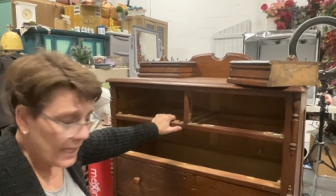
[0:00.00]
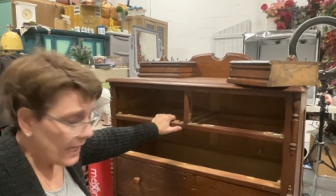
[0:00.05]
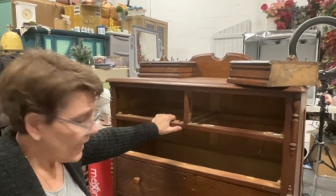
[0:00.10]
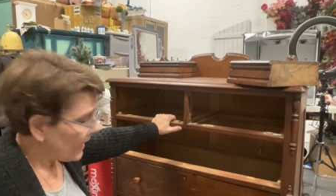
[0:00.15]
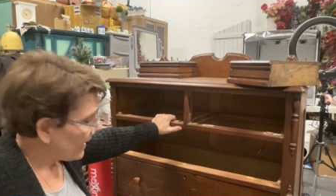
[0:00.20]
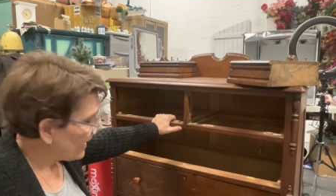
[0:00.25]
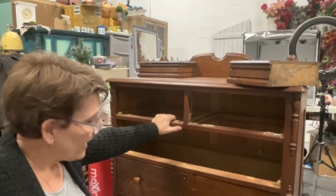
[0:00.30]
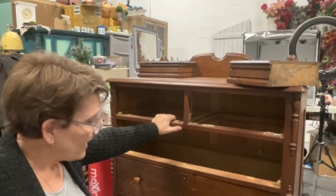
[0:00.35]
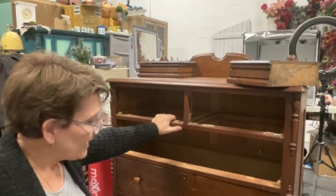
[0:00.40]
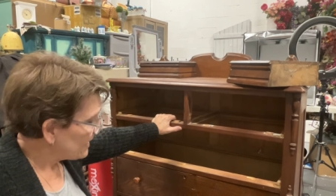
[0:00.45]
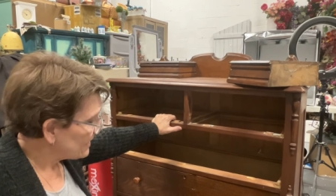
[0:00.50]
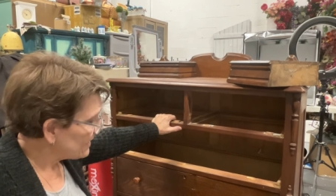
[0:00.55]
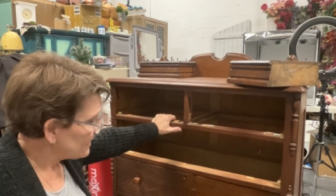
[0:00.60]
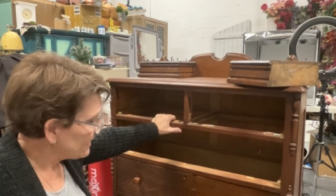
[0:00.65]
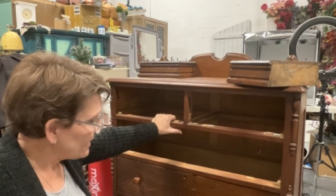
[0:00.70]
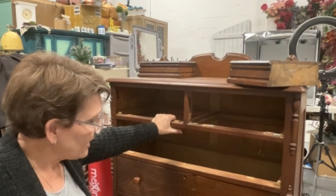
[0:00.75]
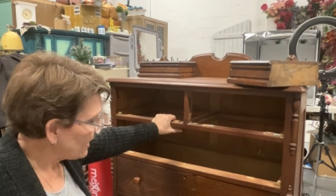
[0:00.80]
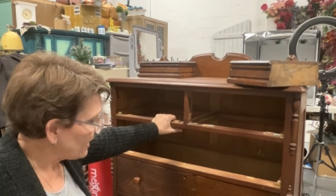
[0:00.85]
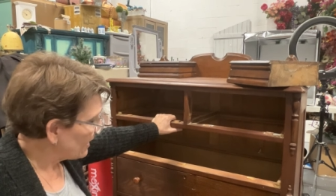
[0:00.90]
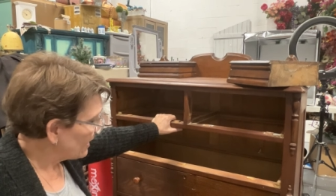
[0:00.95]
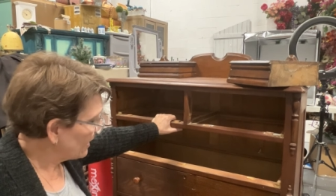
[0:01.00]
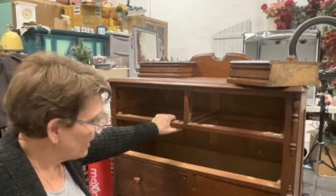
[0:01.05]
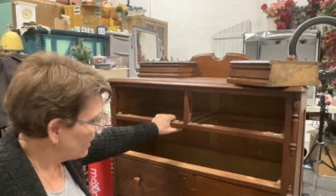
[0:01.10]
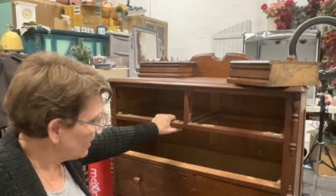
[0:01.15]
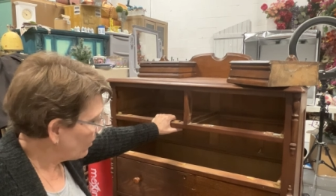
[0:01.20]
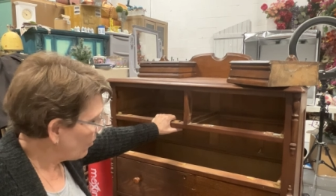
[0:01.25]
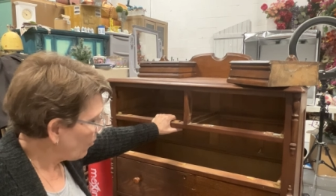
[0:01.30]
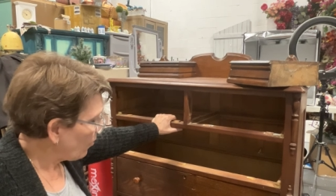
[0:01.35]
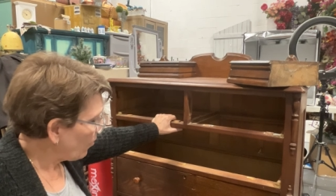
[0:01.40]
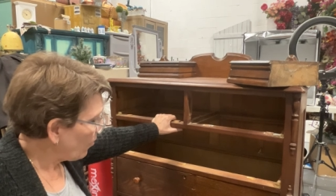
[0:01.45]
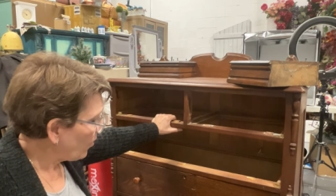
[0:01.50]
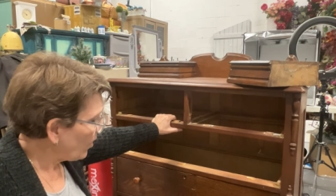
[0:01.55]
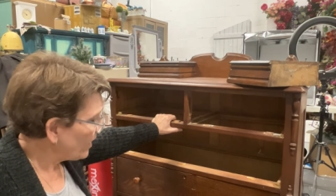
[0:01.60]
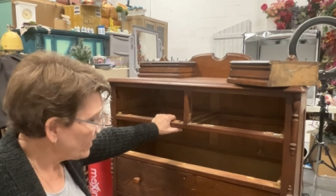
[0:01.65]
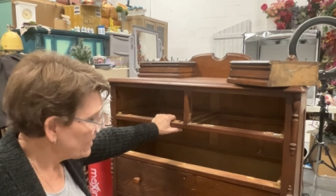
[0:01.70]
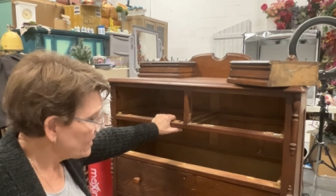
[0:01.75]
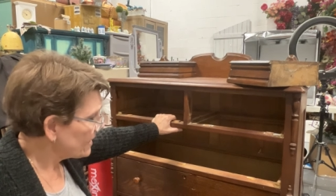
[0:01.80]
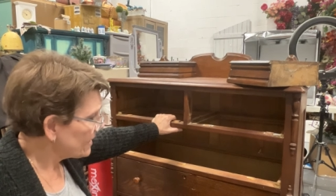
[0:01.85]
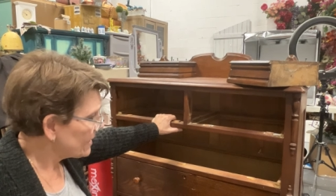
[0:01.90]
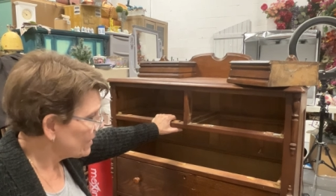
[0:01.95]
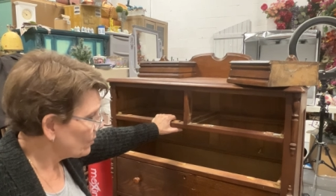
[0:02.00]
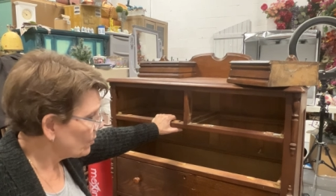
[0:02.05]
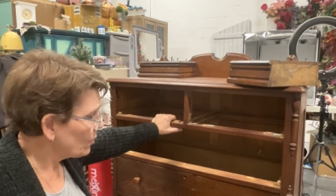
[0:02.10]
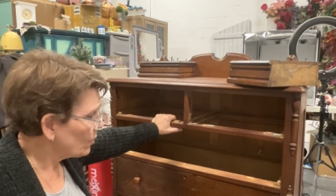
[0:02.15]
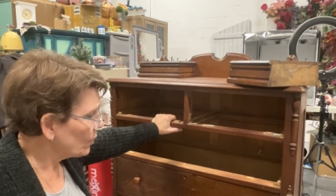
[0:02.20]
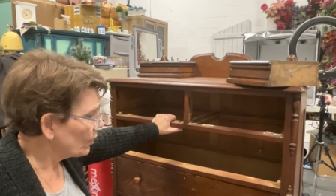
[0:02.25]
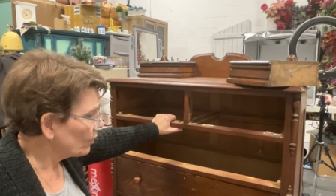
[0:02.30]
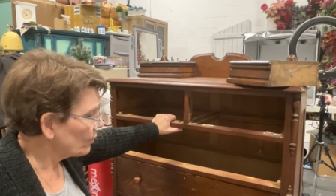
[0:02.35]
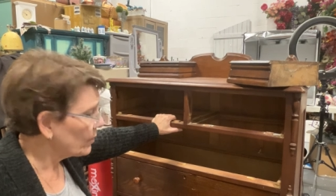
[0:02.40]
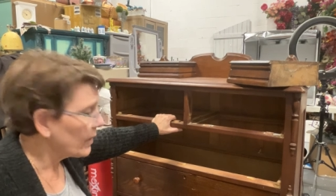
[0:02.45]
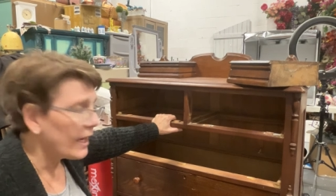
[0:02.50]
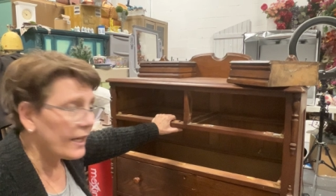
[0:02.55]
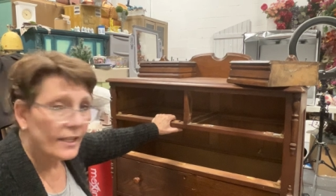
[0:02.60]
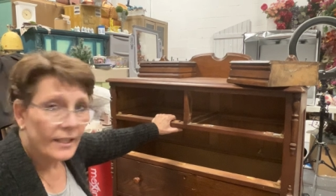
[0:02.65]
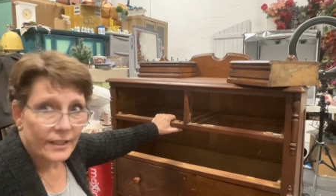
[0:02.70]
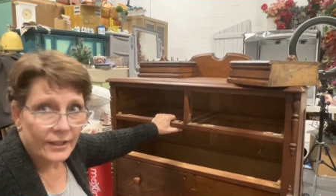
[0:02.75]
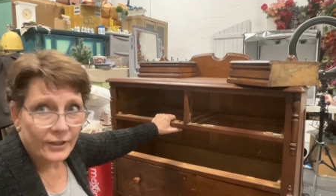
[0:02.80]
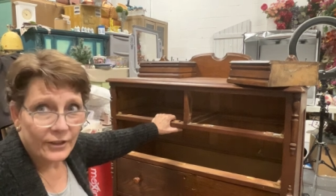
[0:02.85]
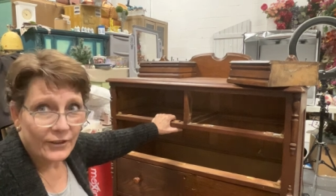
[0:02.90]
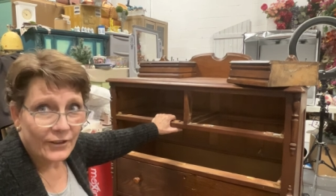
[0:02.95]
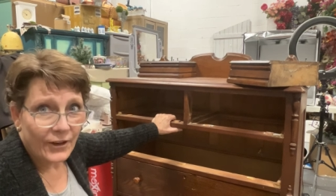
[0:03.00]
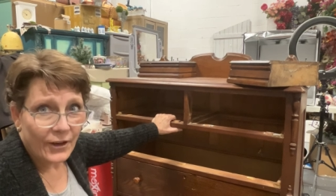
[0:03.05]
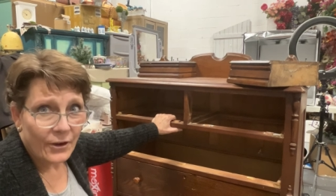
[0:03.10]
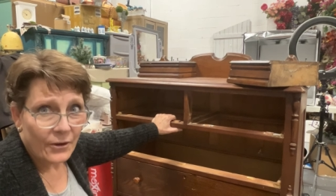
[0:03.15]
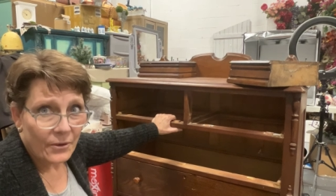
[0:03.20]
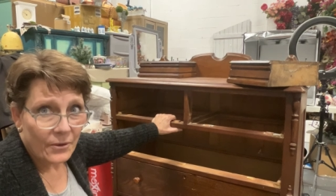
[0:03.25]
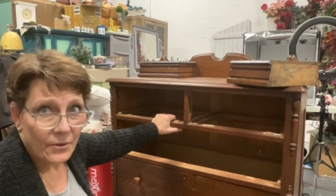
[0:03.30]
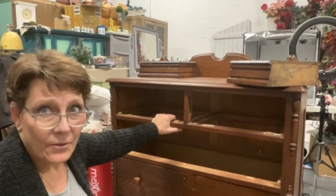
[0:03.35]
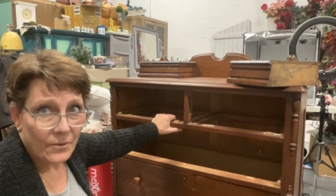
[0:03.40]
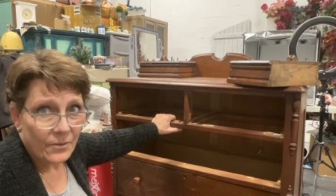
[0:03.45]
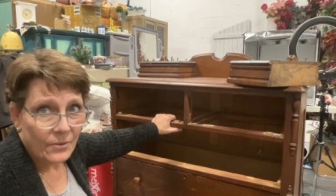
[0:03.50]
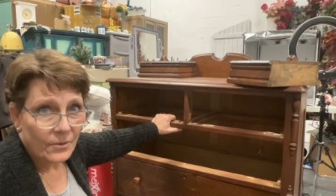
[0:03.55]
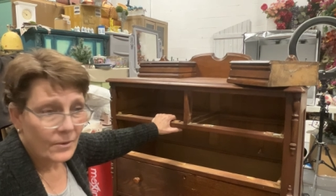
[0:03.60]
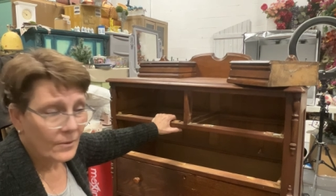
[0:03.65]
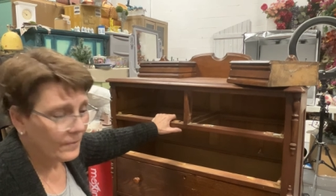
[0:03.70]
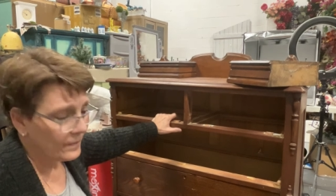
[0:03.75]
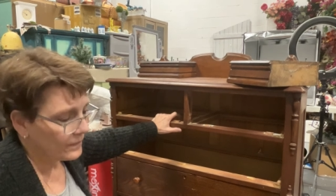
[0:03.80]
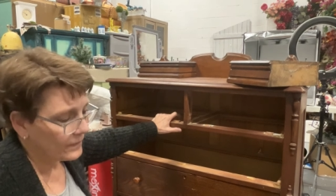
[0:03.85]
And uh, once we're ready to go,